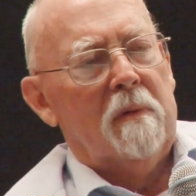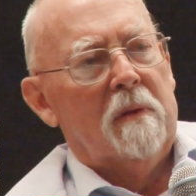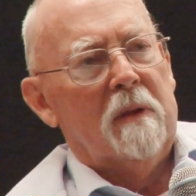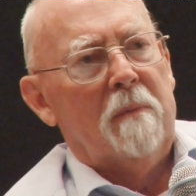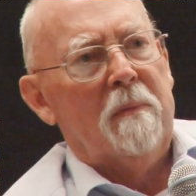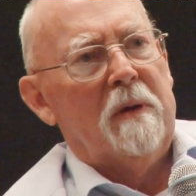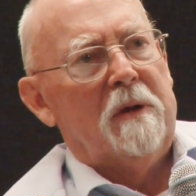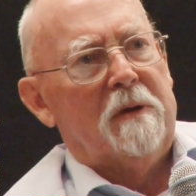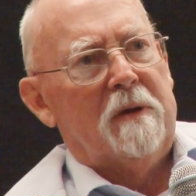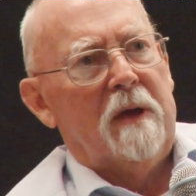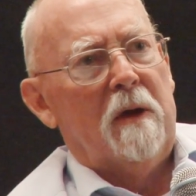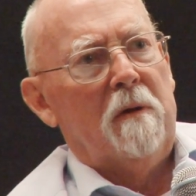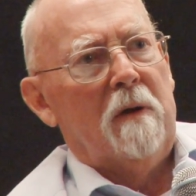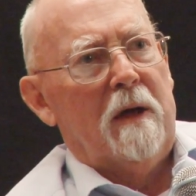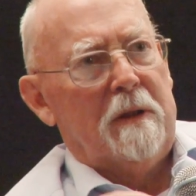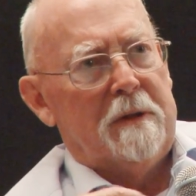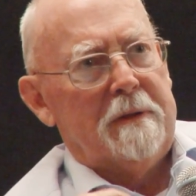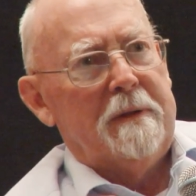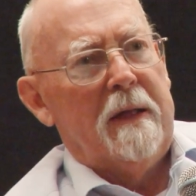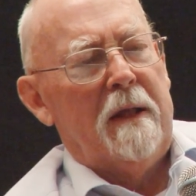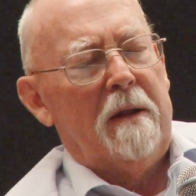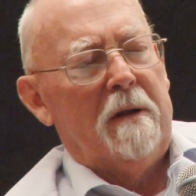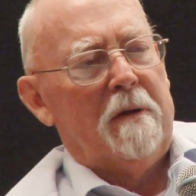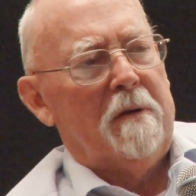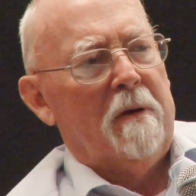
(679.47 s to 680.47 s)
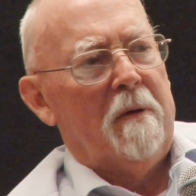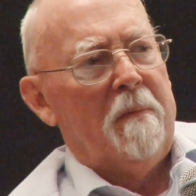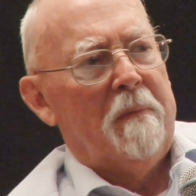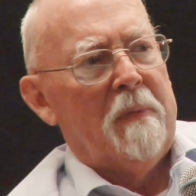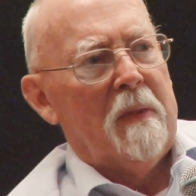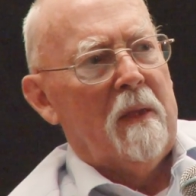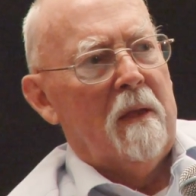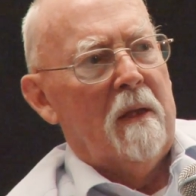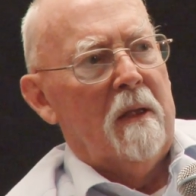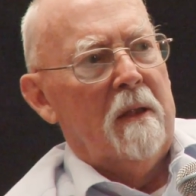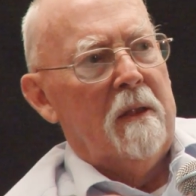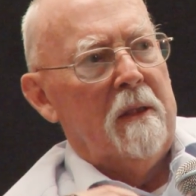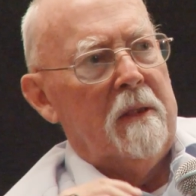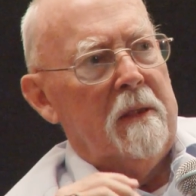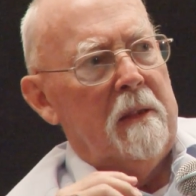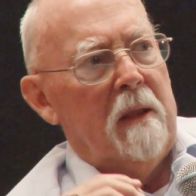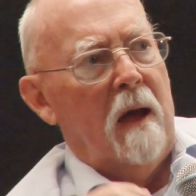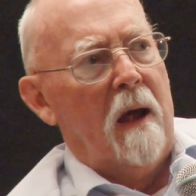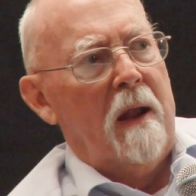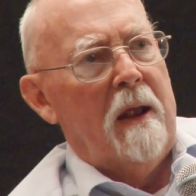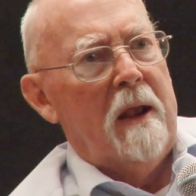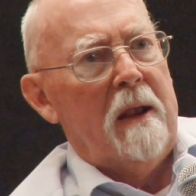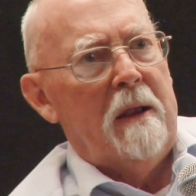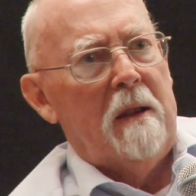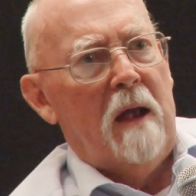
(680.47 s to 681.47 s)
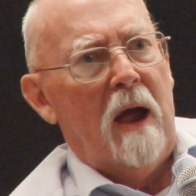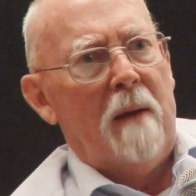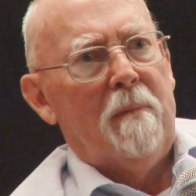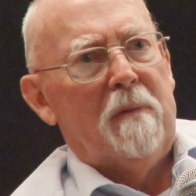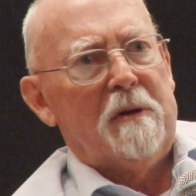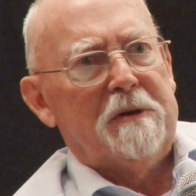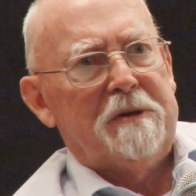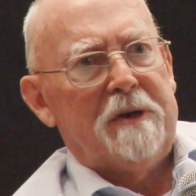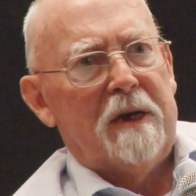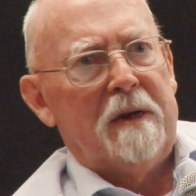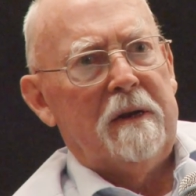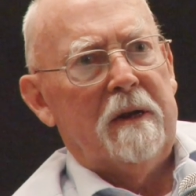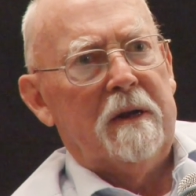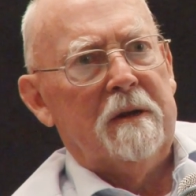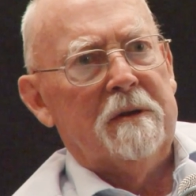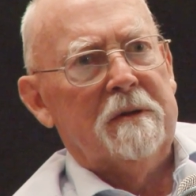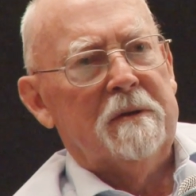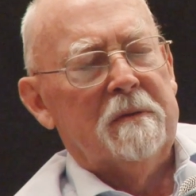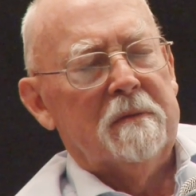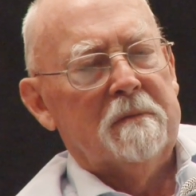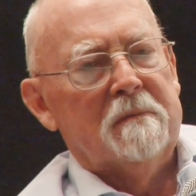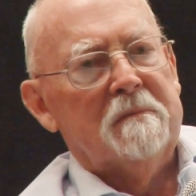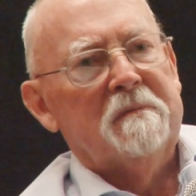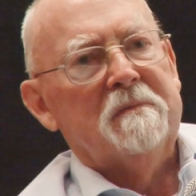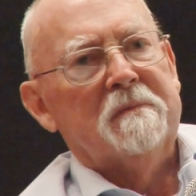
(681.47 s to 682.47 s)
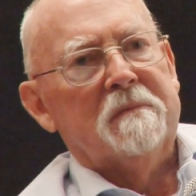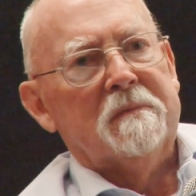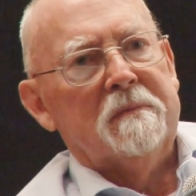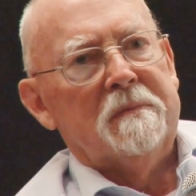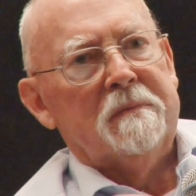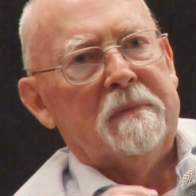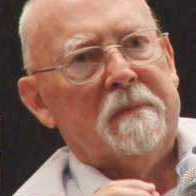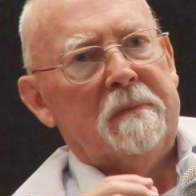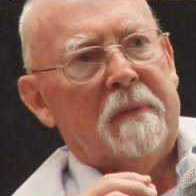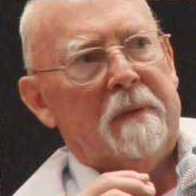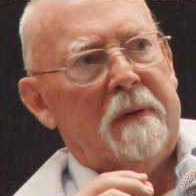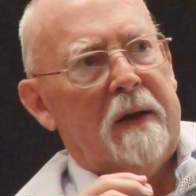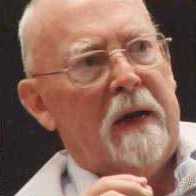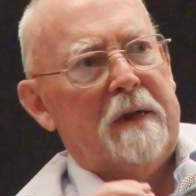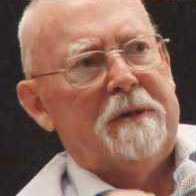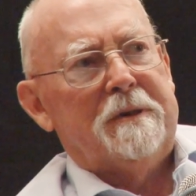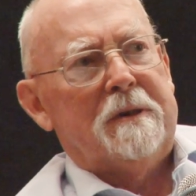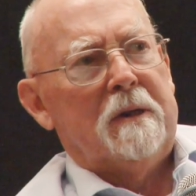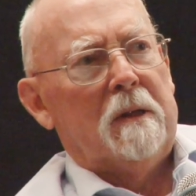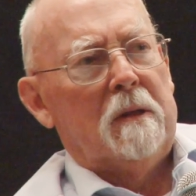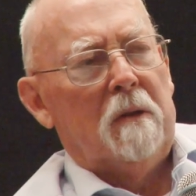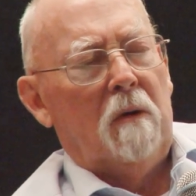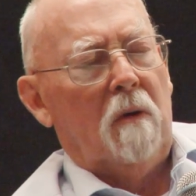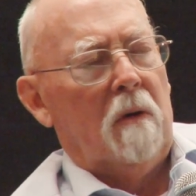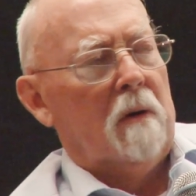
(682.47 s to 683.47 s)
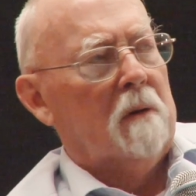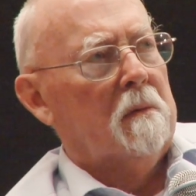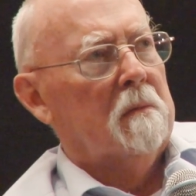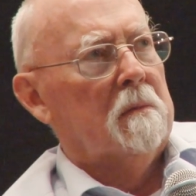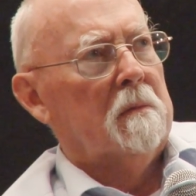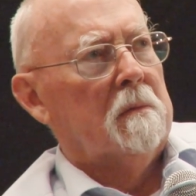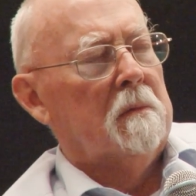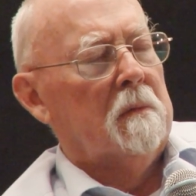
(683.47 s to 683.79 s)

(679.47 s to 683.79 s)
Let me tell you, as an editor, 99% is Hester Lord.